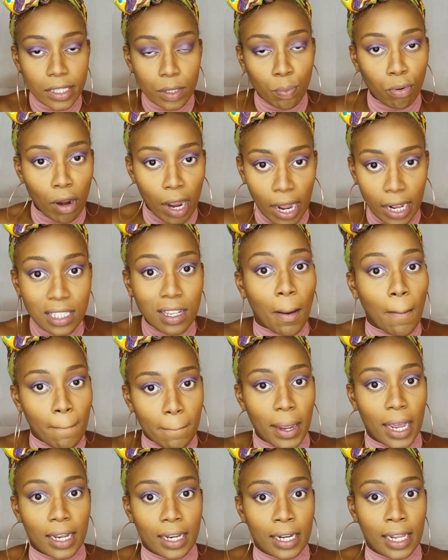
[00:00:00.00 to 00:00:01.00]
bronze
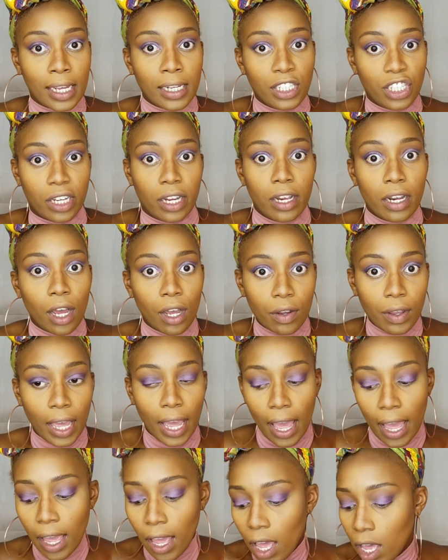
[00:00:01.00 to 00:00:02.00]
melanation.
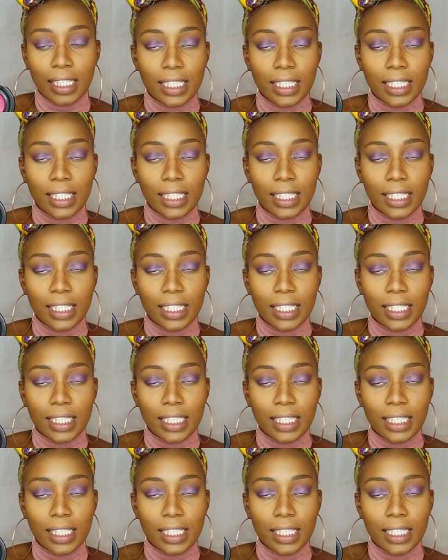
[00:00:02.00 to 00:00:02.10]
Okay?